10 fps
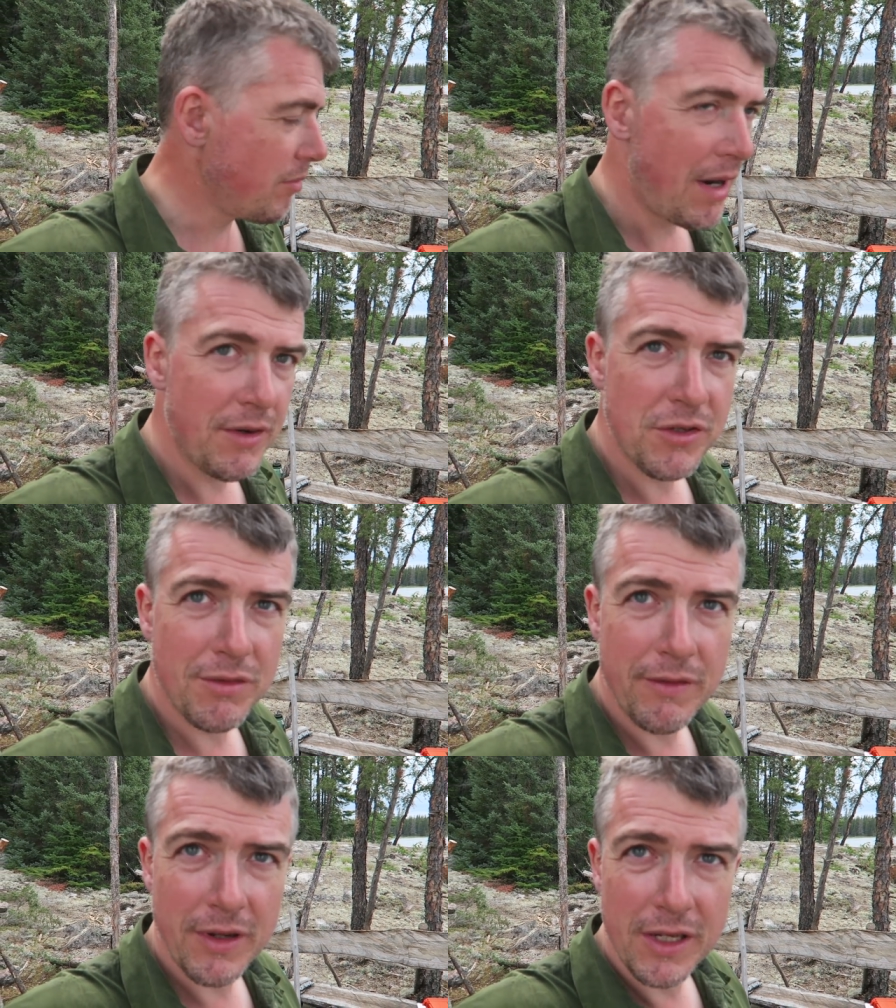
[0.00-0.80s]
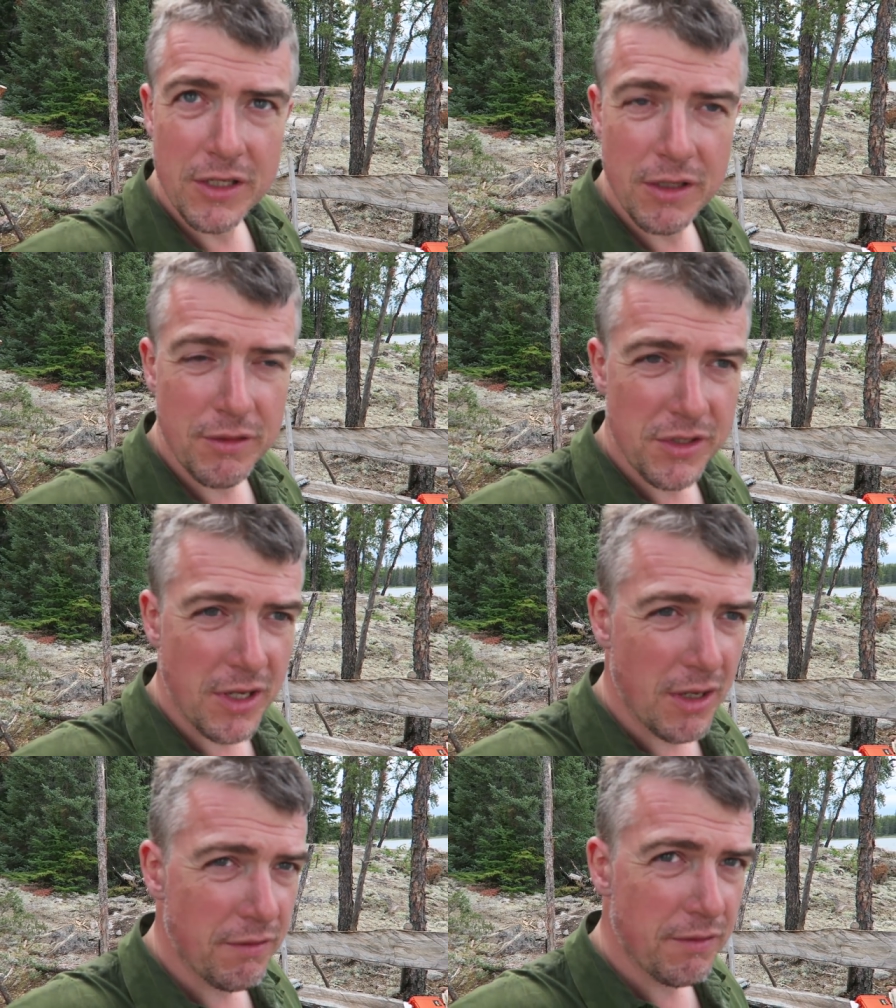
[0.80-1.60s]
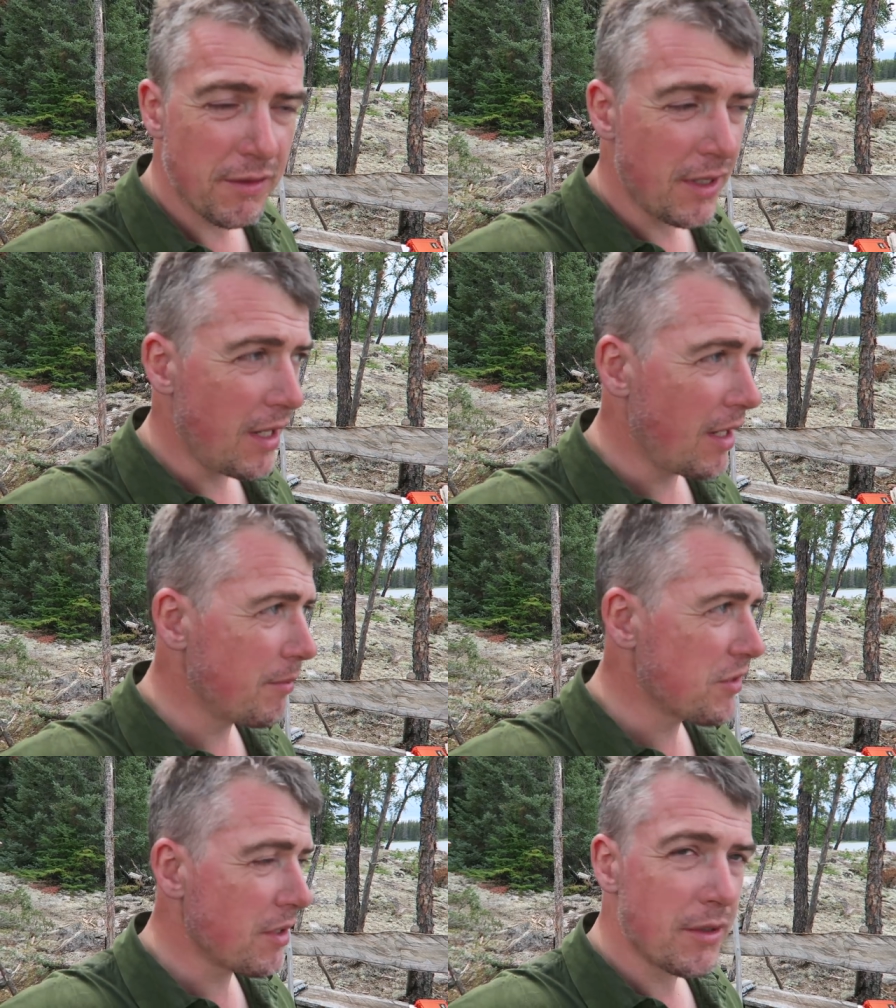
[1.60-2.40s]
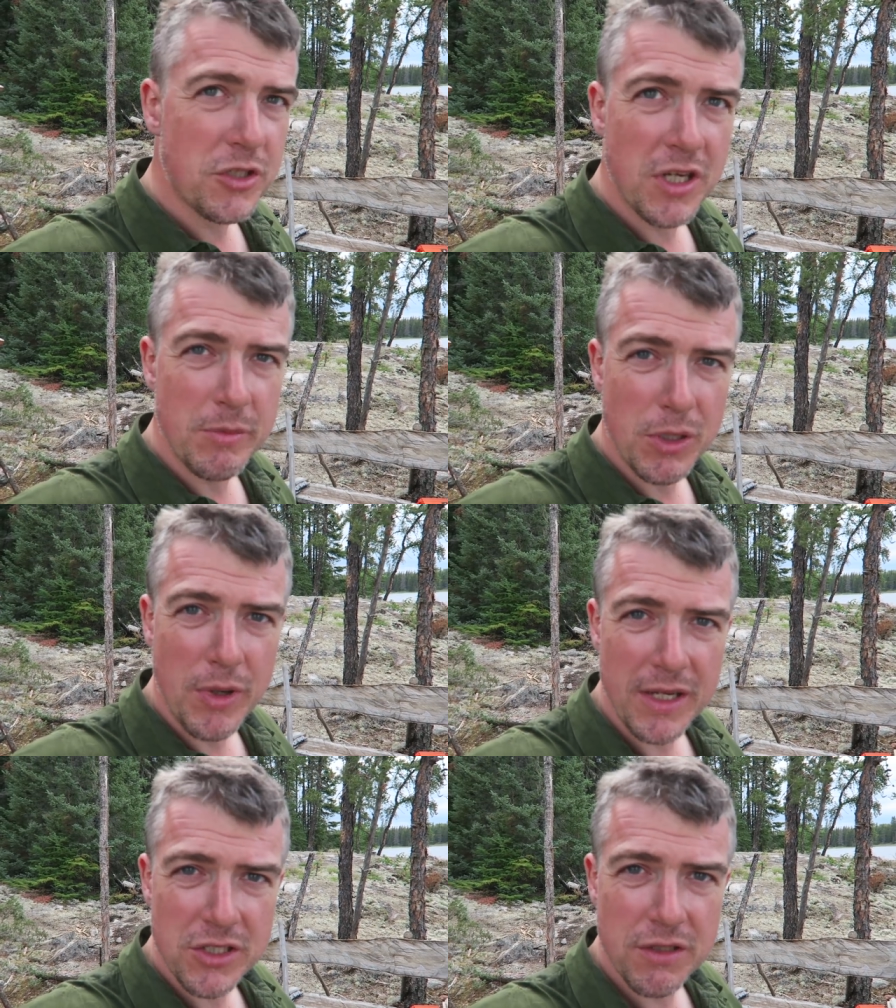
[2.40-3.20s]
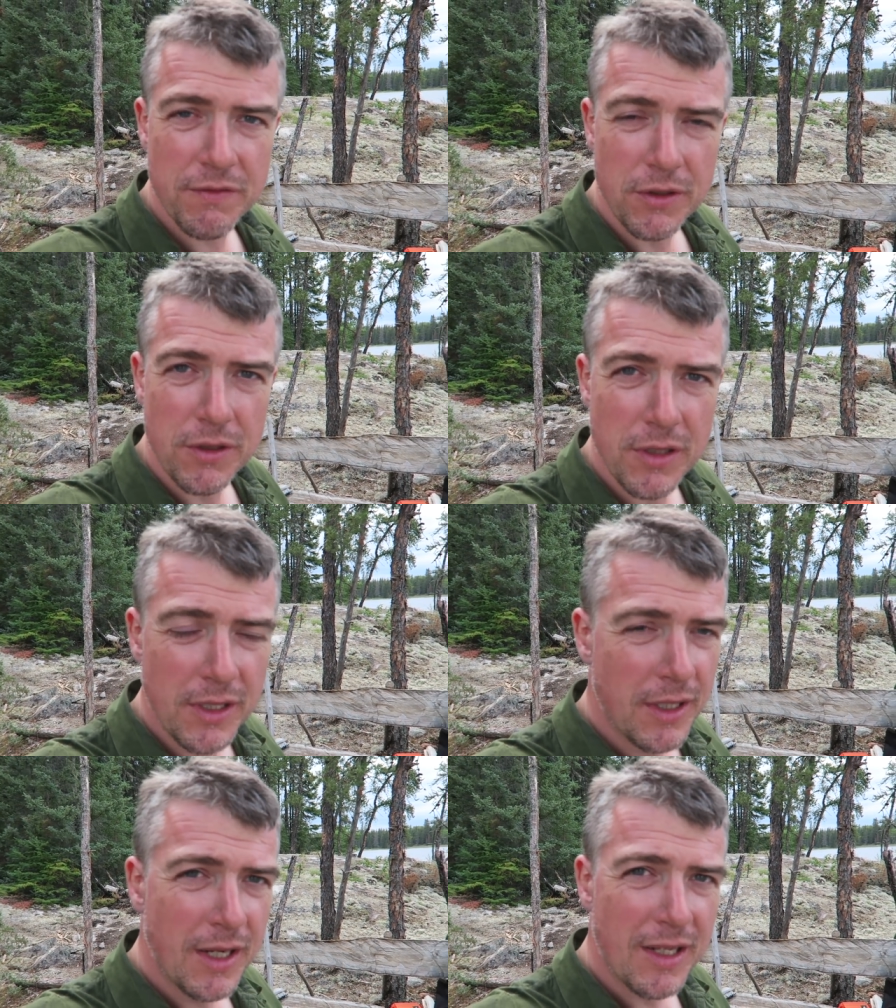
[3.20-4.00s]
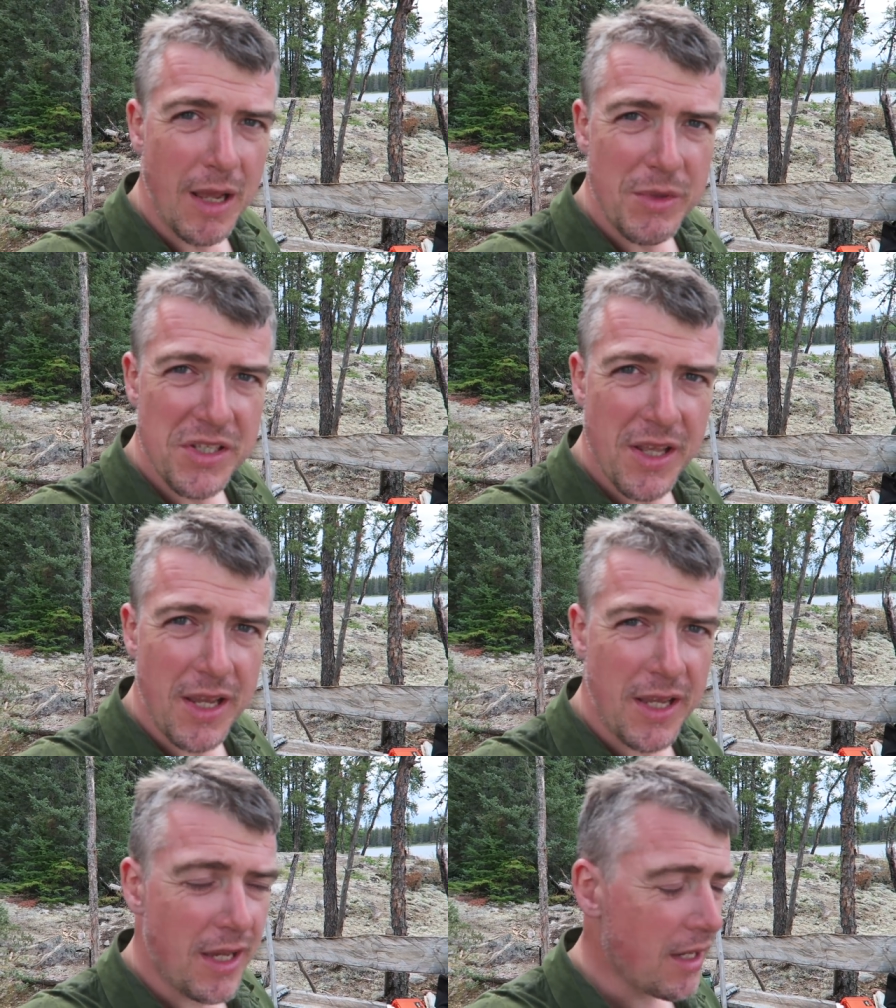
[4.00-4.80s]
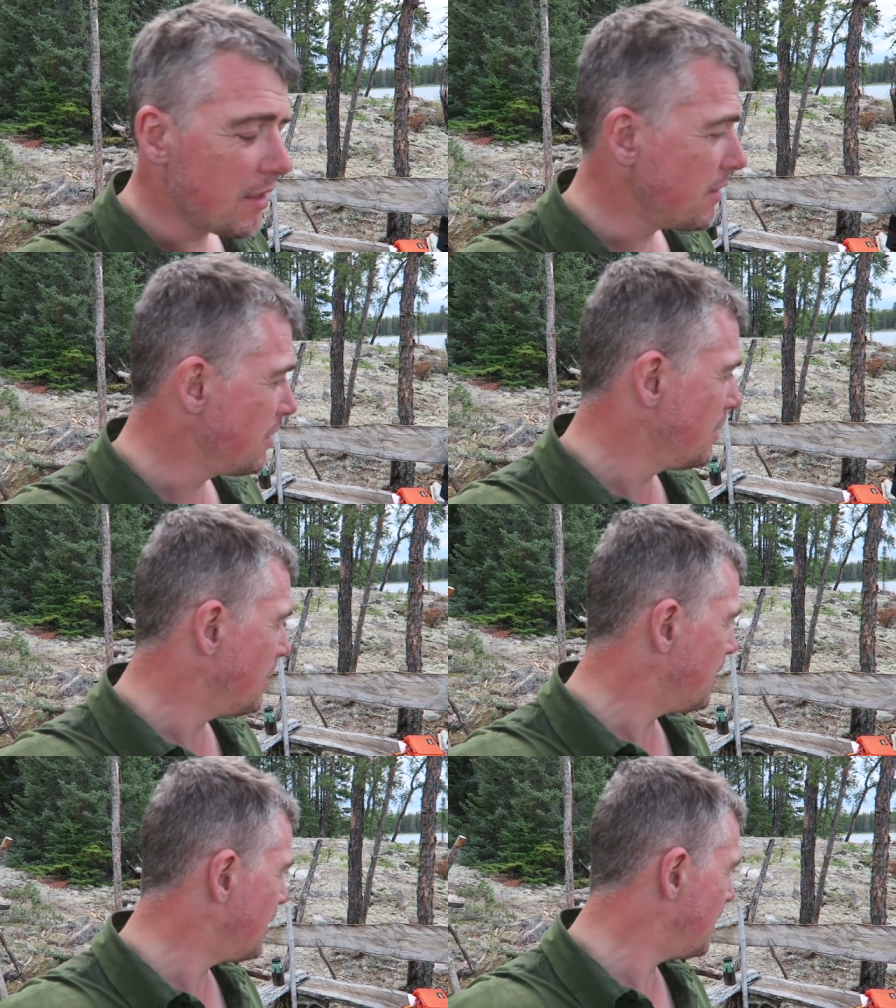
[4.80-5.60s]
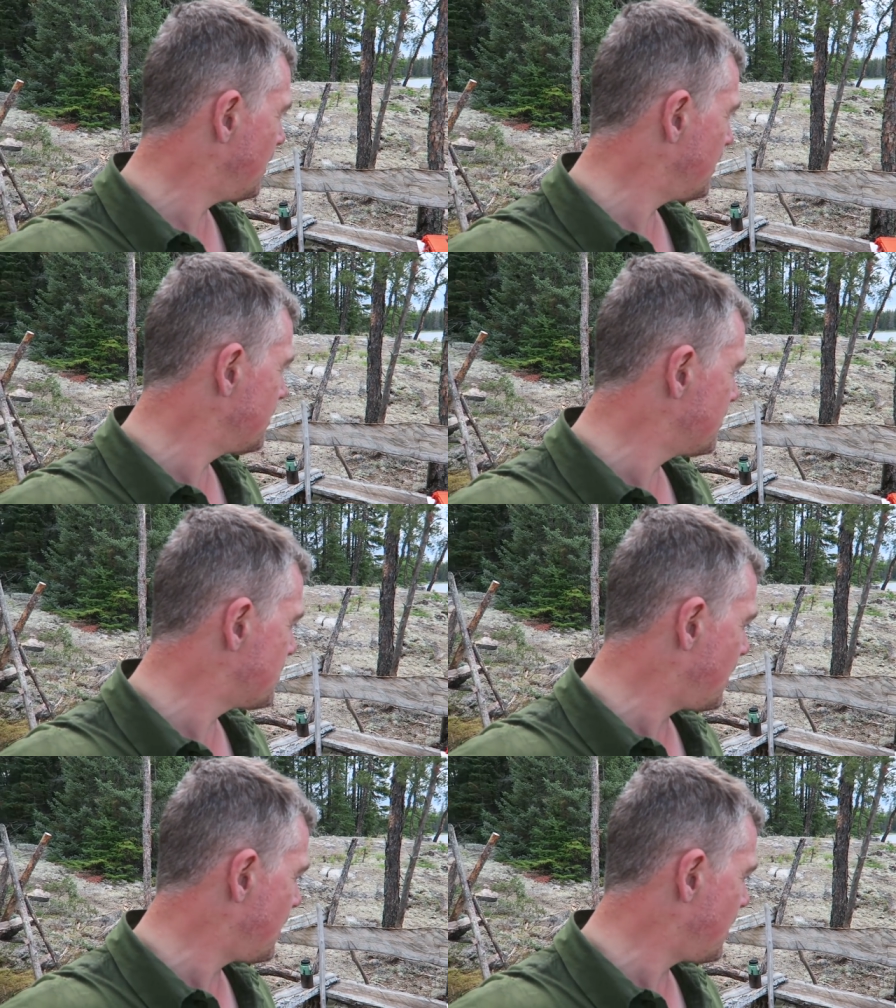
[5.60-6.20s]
Berens River Indian Reserve, so Chimigwech for letting me stay here, and